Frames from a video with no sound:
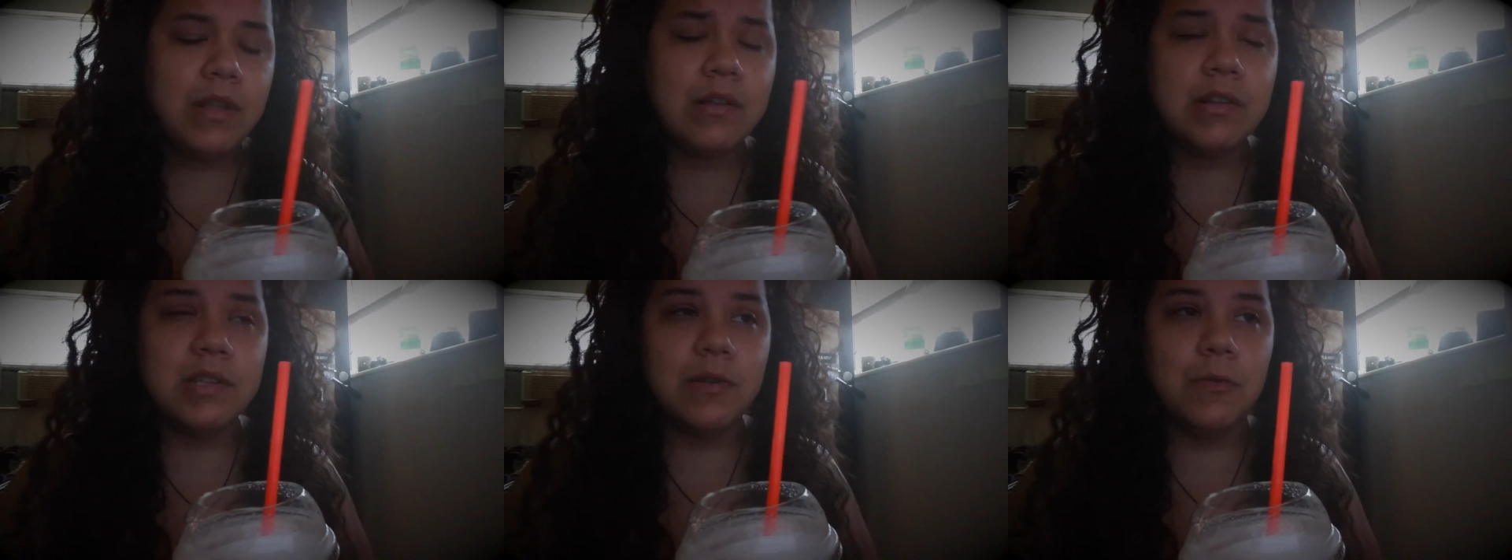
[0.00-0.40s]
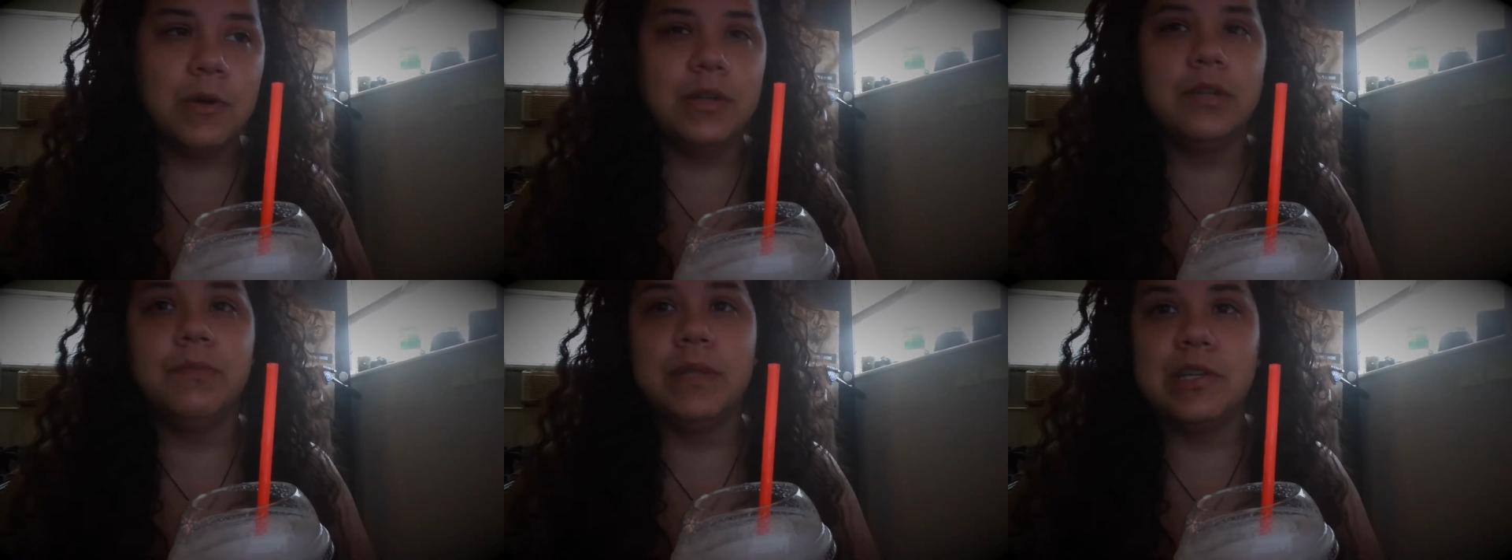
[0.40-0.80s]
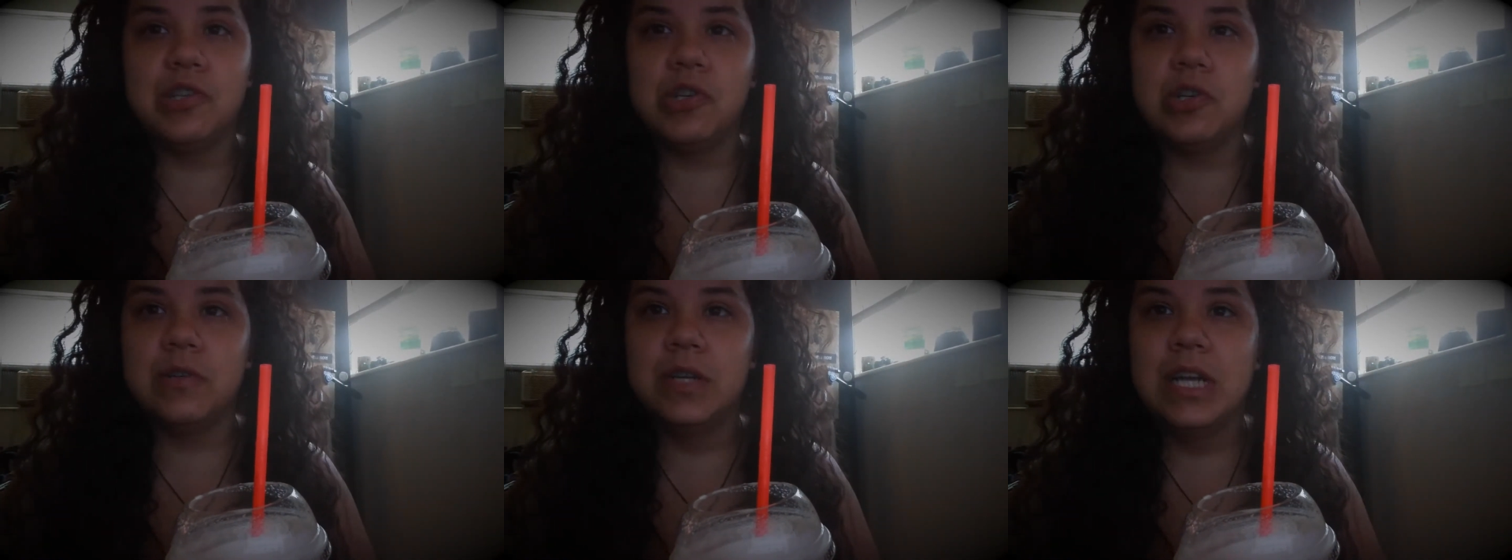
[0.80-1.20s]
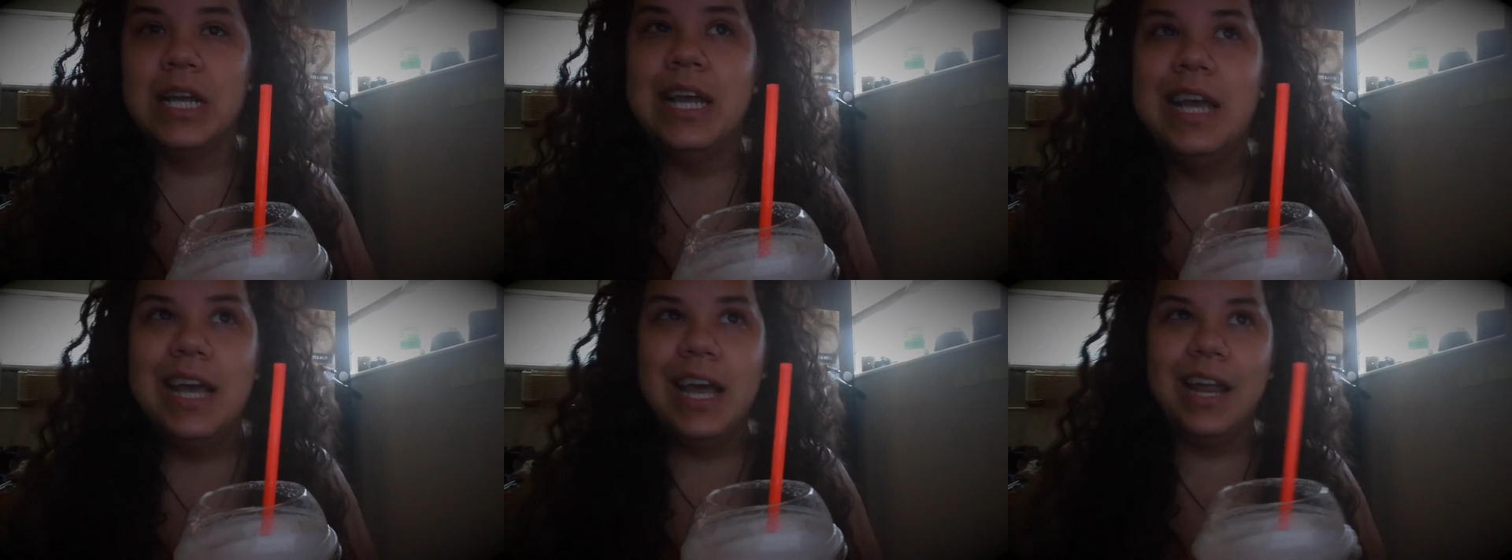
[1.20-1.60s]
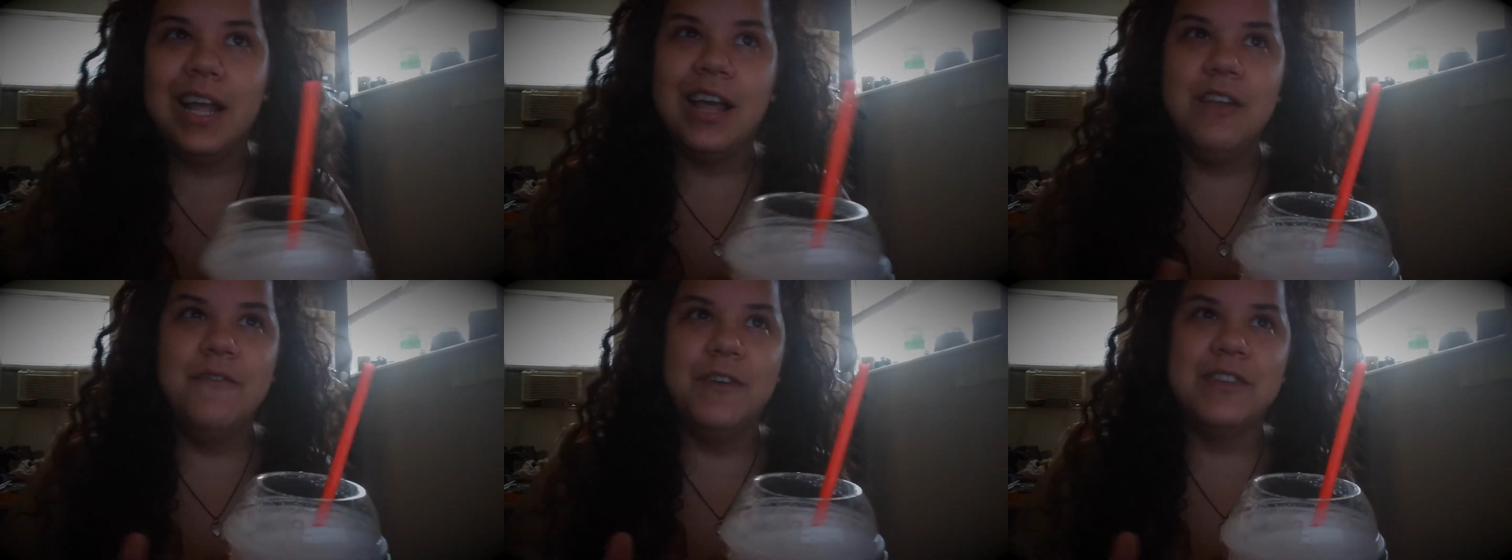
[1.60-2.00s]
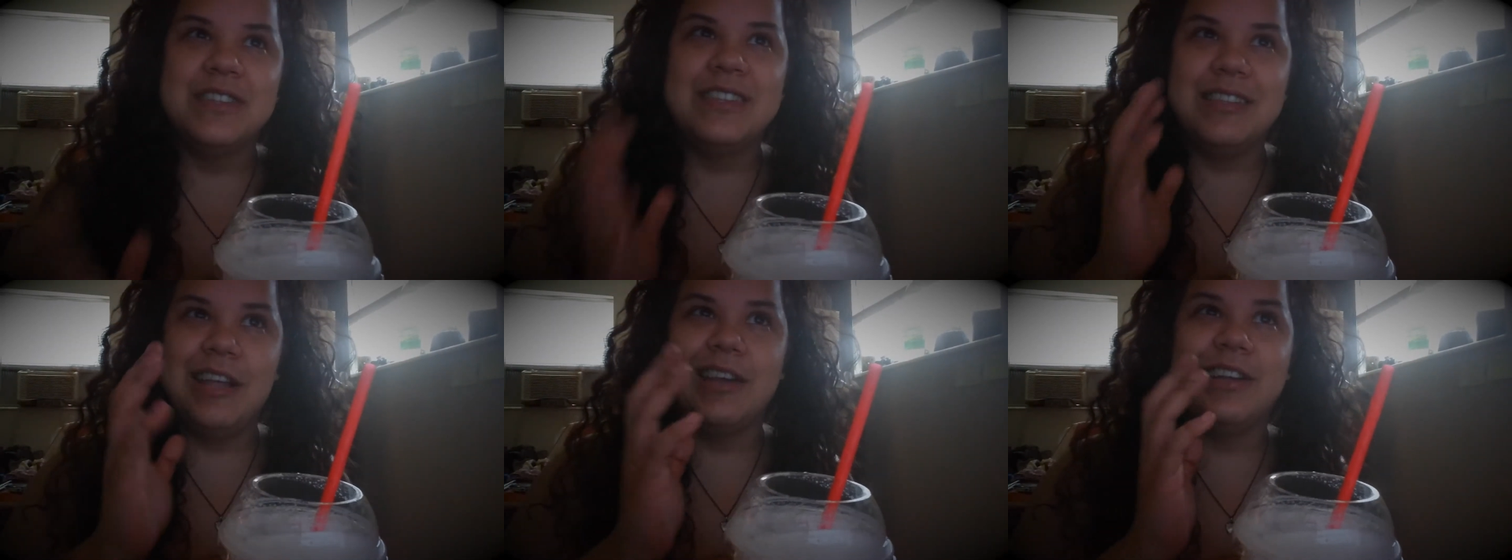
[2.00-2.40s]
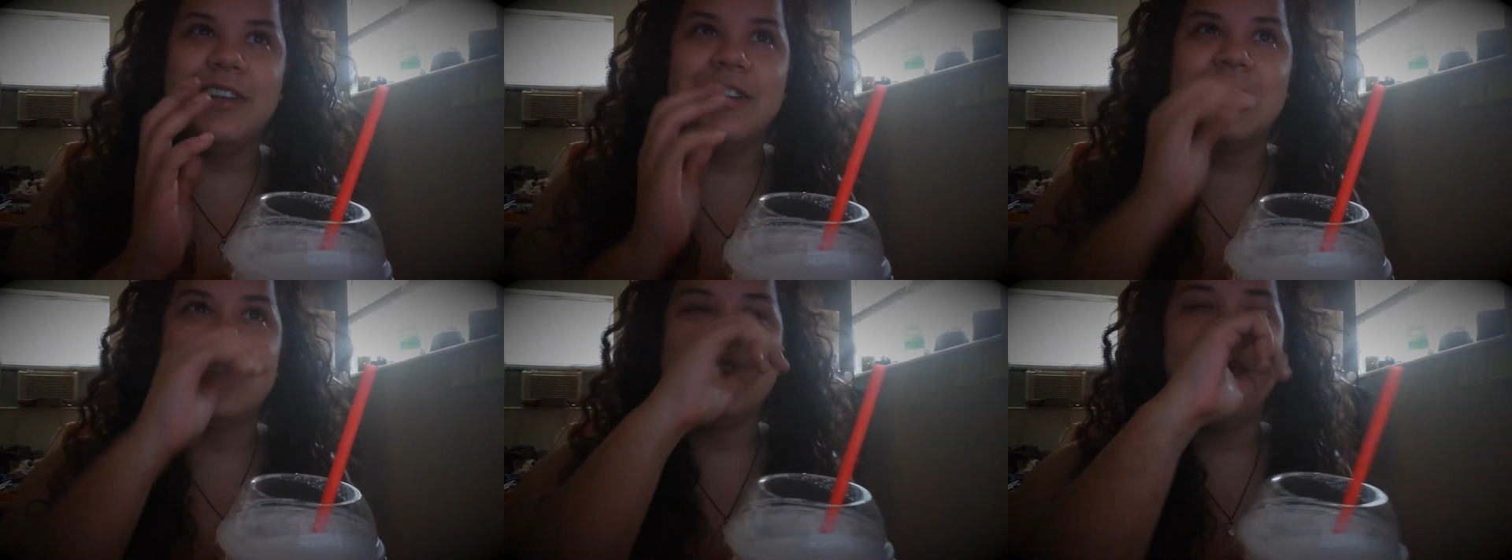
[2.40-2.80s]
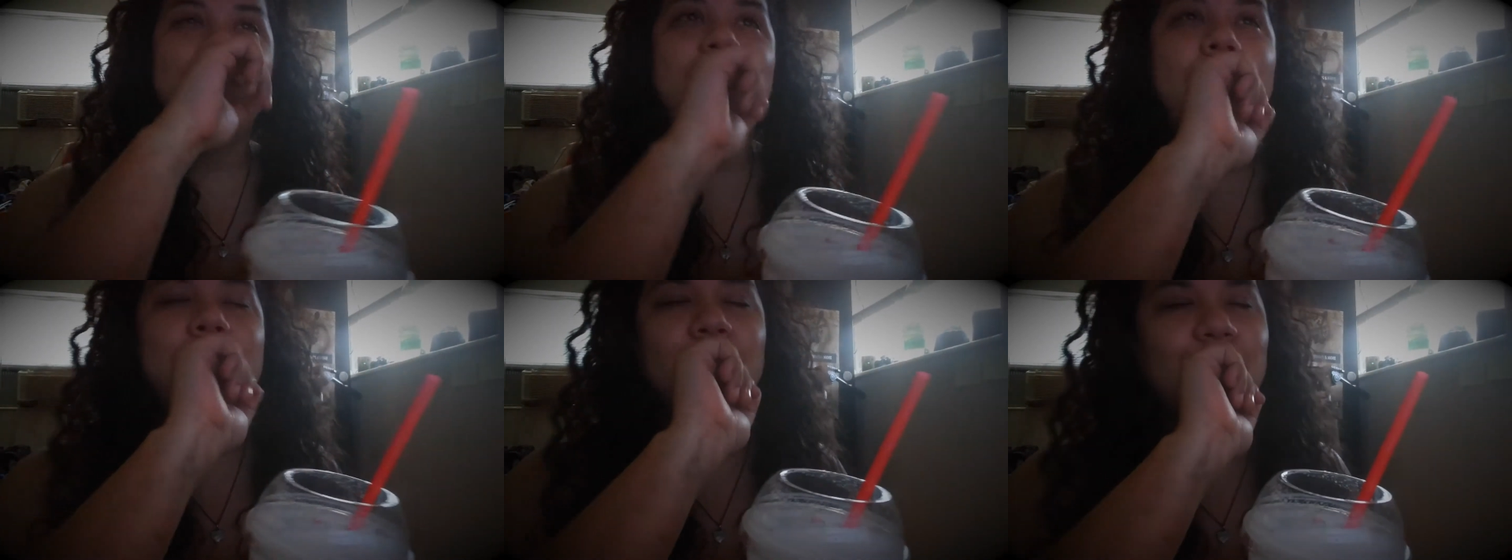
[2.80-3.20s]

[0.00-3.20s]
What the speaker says: because I wanted a Blizzard. And I kind of felt slighted because I'm that